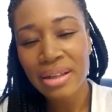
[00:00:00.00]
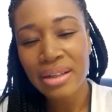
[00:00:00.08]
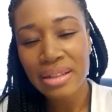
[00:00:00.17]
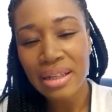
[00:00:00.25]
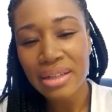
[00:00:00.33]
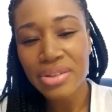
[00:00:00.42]

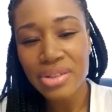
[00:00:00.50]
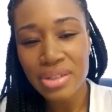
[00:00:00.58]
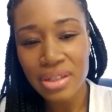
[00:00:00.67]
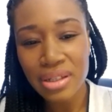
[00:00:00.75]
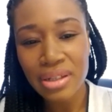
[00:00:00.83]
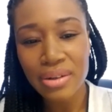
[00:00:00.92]
next
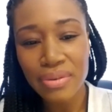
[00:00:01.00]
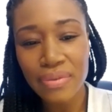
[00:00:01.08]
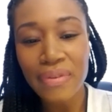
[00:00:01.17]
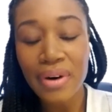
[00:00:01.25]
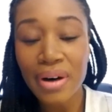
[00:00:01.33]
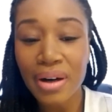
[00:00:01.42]
year
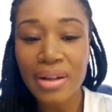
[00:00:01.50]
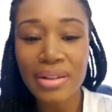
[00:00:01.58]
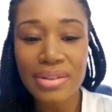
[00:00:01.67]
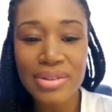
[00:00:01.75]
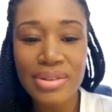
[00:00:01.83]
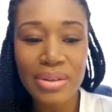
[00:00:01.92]
fall,
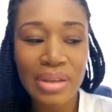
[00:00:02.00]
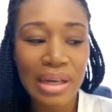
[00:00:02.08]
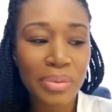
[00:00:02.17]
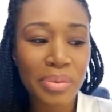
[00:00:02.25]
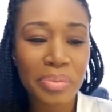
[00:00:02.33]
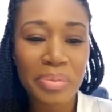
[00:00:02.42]
so that
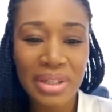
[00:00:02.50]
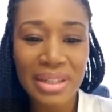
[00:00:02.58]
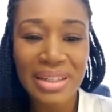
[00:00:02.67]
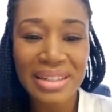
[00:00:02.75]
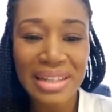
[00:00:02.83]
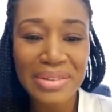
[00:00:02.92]
will be
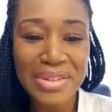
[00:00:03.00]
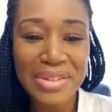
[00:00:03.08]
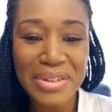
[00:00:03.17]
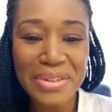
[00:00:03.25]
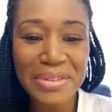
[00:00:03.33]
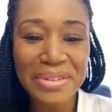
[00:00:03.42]
announced
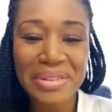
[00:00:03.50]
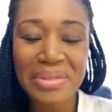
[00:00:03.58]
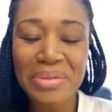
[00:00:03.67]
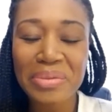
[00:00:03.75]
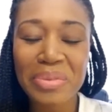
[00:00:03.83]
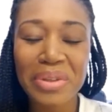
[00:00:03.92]
soon, and
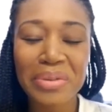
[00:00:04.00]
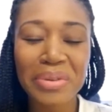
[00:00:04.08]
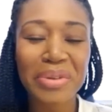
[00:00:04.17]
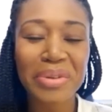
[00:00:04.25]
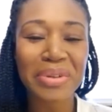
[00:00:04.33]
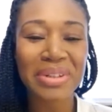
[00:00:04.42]
be
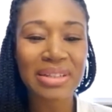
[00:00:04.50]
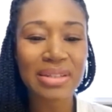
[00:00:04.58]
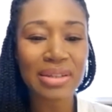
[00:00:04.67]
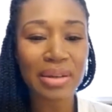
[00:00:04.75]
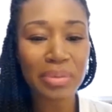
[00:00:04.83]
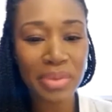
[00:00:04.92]
recruiting
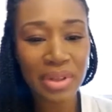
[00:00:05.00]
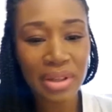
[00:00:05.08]
some